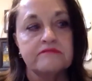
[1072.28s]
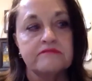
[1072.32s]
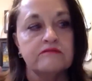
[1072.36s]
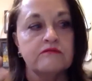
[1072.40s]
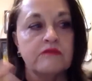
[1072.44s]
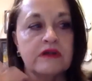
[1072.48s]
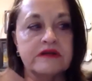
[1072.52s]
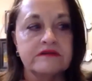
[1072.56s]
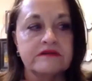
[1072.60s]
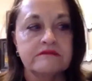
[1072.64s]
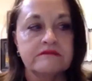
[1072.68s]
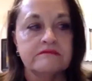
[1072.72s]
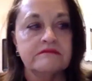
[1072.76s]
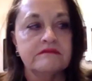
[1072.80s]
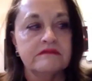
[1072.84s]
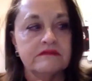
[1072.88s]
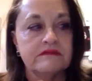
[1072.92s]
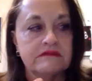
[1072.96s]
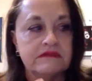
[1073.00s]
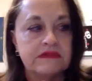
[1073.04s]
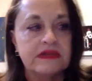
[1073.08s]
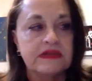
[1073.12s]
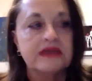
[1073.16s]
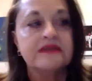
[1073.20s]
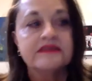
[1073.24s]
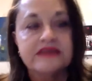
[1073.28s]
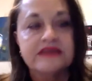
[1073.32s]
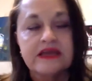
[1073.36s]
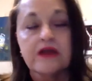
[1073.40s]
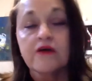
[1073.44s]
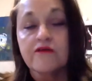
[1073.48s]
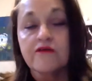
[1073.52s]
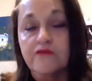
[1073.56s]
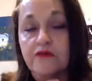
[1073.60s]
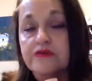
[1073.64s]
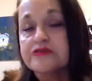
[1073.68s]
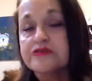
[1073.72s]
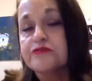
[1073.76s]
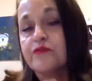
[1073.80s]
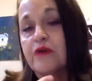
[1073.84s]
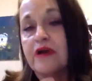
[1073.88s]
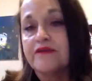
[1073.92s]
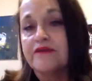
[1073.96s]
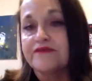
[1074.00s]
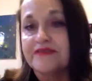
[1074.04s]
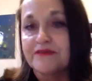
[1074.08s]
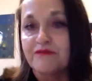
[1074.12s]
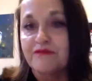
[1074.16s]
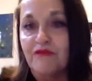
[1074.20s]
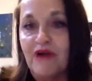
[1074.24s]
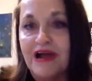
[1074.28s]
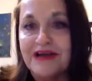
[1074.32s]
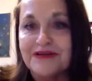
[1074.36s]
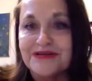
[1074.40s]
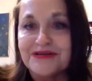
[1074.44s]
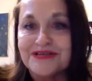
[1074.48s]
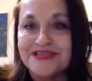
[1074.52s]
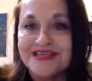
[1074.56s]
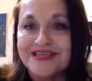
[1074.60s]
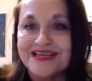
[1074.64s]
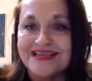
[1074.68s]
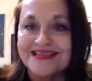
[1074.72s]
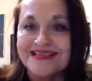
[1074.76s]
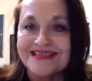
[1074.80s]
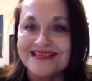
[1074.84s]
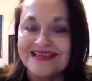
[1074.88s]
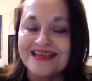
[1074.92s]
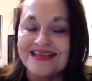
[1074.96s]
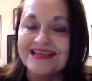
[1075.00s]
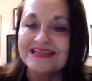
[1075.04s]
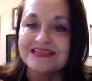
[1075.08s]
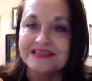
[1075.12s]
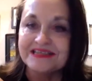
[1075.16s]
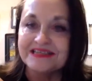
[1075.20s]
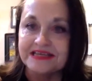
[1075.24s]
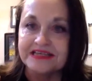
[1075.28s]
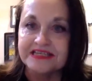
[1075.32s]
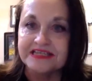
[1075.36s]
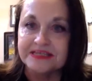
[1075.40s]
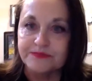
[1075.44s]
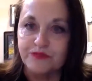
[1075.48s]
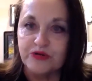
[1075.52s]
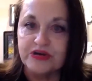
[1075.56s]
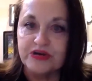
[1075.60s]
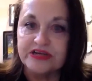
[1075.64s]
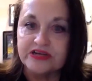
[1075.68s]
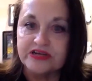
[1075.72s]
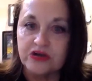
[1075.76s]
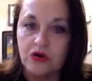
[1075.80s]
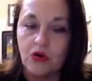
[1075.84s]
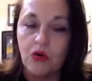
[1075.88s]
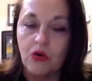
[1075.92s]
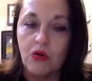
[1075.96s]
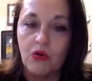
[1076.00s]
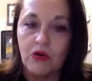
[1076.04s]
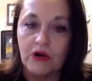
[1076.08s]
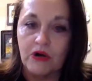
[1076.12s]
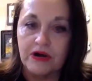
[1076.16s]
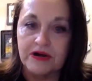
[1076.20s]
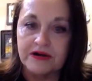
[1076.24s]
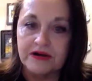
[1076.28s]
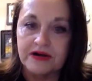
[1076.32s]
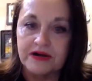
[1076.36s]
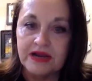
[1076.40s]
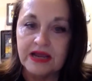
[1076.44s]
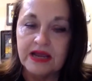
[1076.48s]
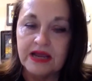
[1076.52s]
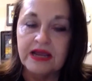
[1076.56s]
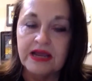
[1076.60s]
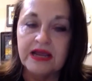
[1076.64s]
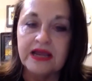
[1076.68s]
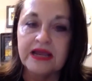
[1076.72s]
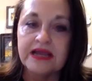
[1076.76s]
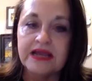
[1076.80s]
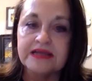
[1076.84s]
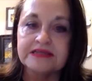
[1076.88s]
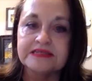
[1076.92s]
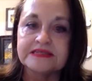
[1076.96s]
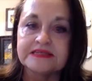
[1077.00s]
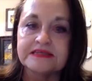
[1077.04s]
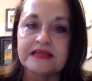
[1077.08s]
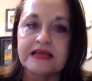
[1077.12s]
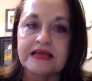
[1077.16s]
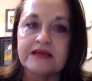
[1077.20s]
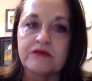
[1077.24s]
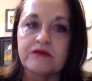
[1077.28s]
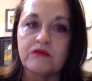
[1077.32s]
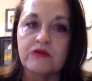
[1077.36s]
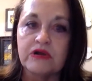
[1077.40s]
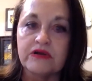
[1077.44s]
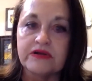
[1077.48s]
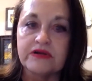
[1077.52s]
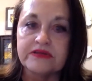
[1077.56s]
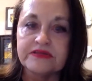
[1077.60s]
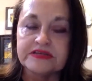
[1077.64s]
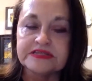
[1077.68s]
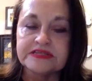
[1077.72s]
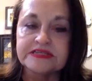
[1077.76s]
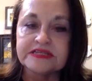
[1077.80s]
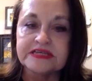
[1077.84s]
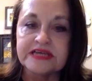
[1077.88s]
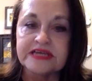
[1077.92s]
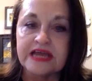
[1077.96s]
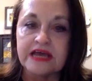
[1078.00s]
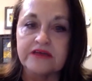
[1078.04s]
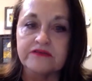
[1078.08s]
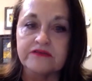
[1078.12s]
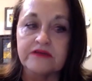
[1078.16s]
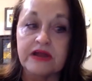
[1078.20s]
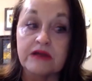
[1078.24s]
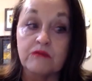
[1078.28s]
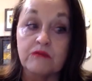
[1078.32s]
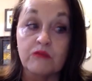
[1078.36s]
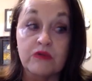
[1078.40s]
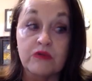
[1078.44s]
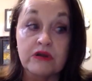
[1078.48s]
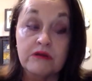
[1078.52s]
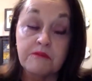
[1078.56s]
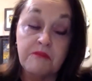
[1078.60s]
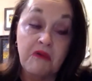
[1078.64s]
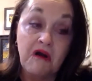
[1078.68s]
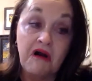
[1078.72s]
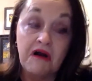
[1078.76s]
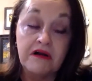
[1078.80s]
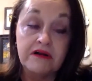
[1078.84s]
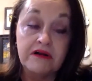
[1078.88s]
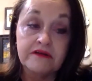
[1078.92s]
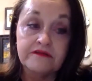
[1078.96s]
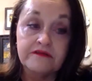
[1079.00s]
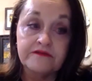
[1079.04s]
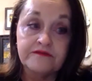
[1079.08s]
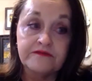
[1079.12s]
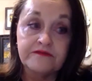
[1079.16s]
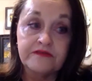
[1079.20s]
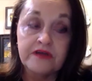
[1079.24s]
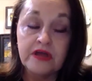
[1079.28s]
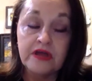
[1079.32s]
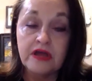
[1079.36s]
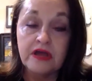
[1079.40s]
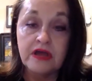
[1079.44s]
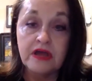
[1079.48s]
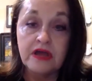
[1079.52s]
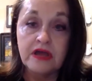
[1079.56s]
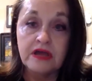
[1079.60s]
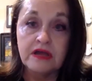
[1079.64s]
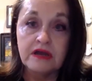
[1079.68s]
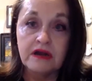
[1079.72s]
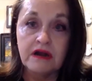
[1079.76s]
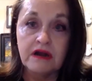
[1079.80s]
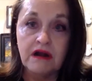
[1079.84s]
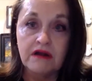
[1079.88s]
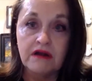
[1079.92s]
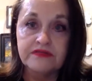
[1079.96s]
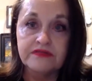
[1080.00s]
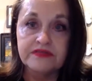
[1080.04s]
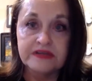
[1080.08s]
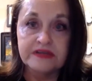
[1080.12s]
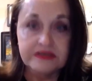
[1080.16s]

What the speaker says: what in the Air Force wife, the writer says, it's the esprit de corps. It's like, we're in this together and we're part of the